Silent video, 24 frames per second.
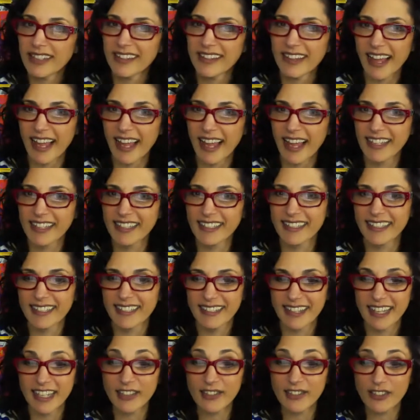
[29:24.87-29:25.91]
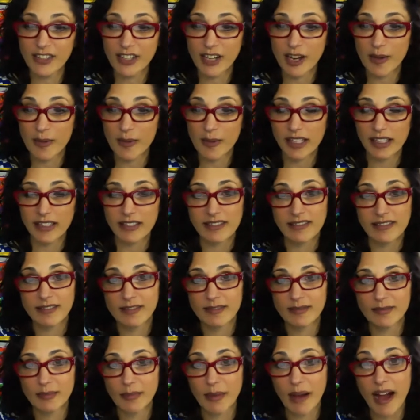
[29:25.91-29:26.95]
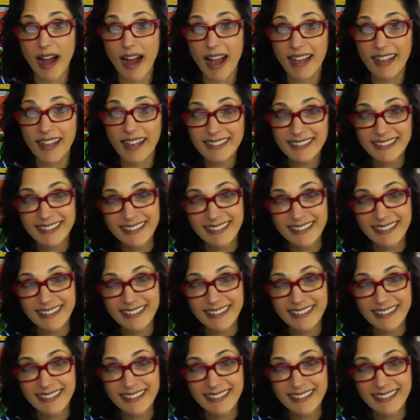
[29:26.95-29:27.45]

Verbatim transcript: Thanks. Thanks for coming. Bye.